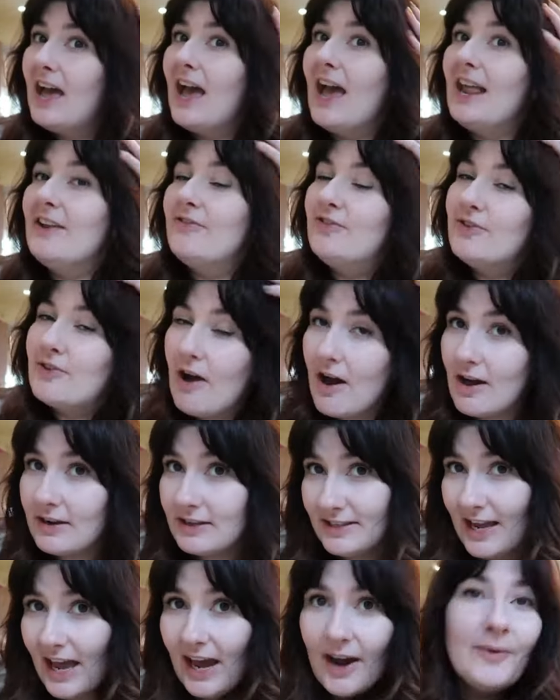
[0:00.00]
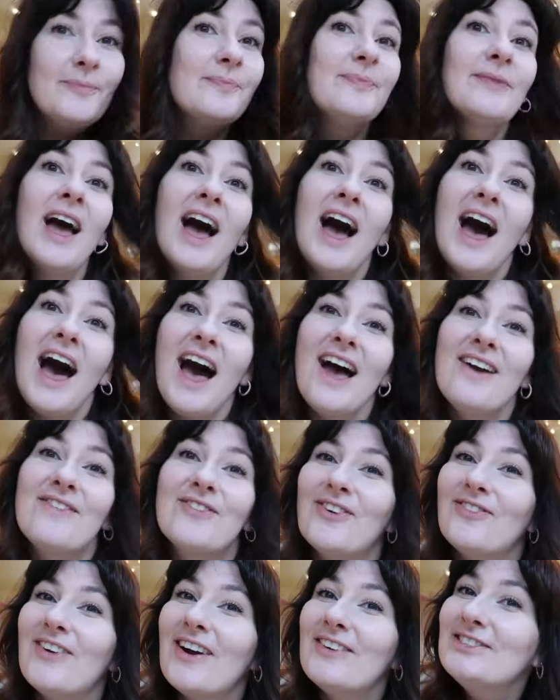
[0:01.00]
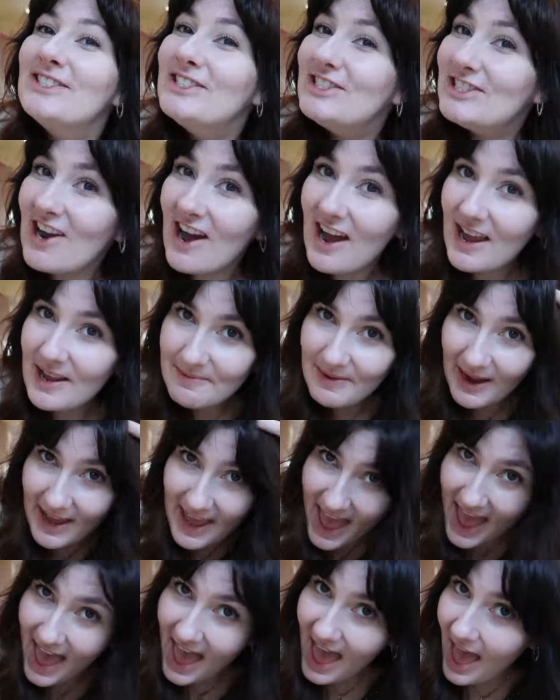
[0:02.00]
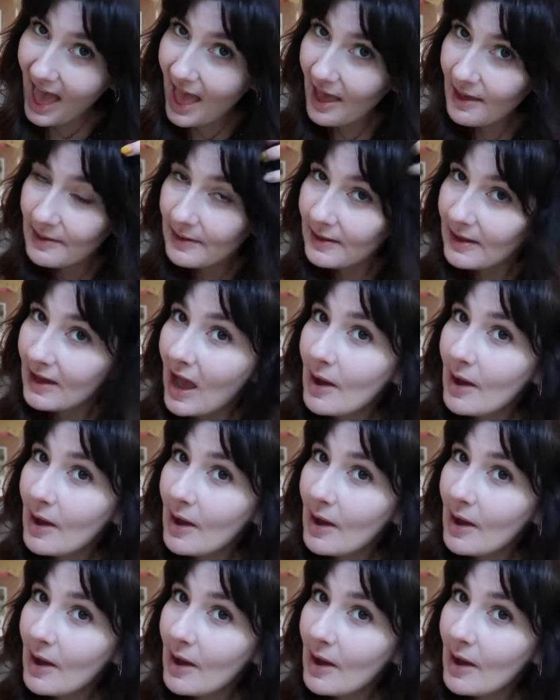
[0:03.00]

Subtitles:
And if you can't tell, I've got round to dyeing my hair.